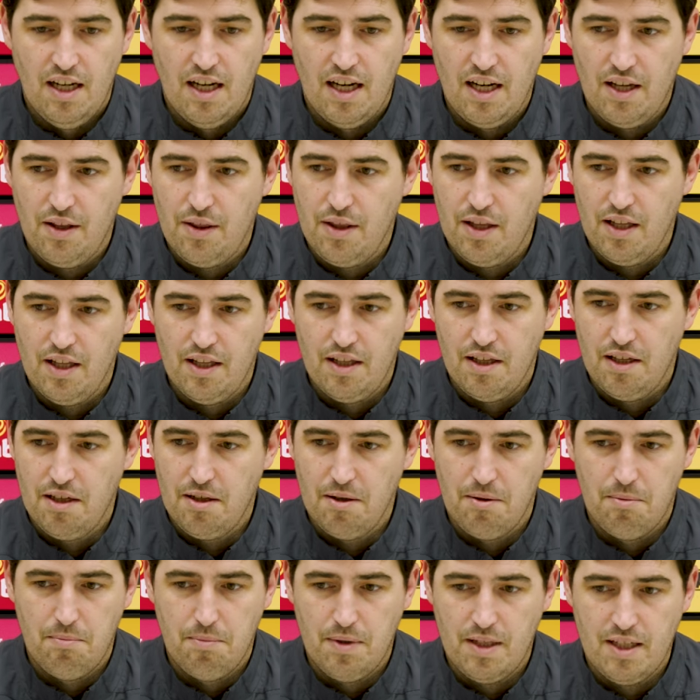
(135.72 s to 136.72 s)
I think
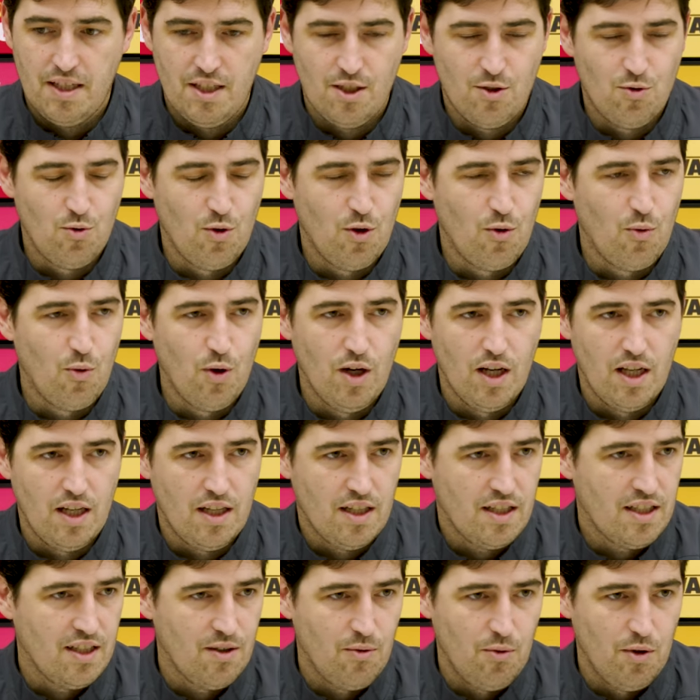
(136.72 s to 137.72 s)
um, he's doing well.
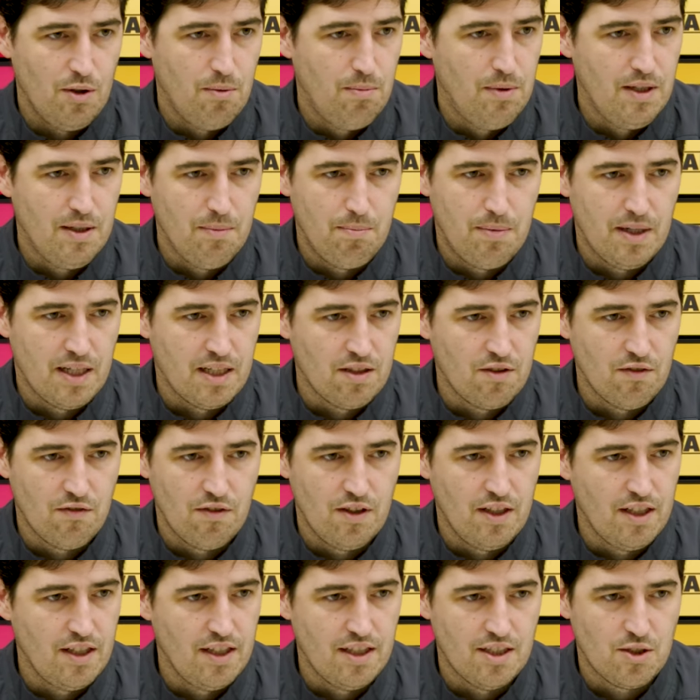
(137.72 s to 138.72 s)
He will be part of
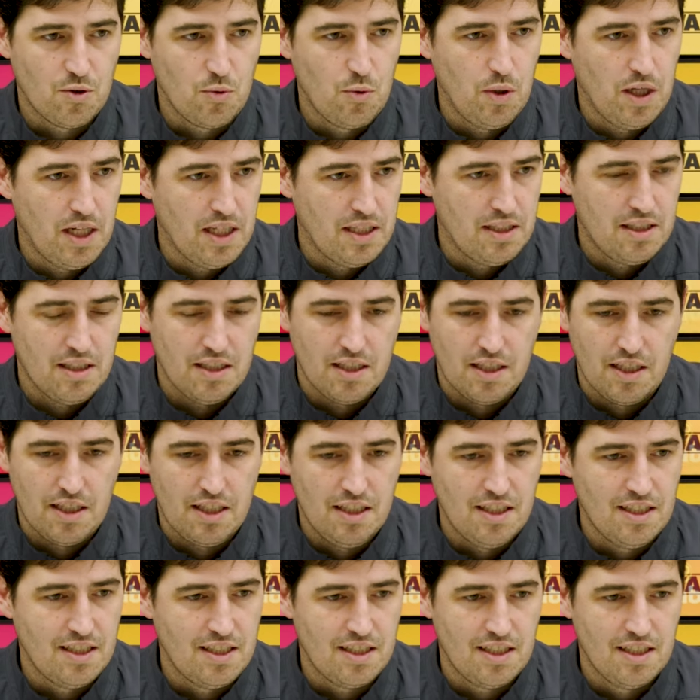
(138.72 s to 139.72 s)
the squad and
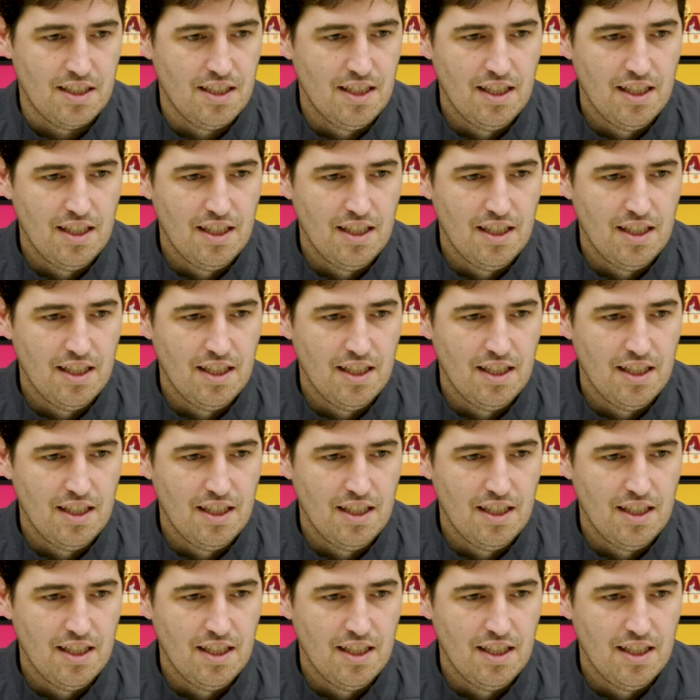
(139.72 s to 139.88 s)
he's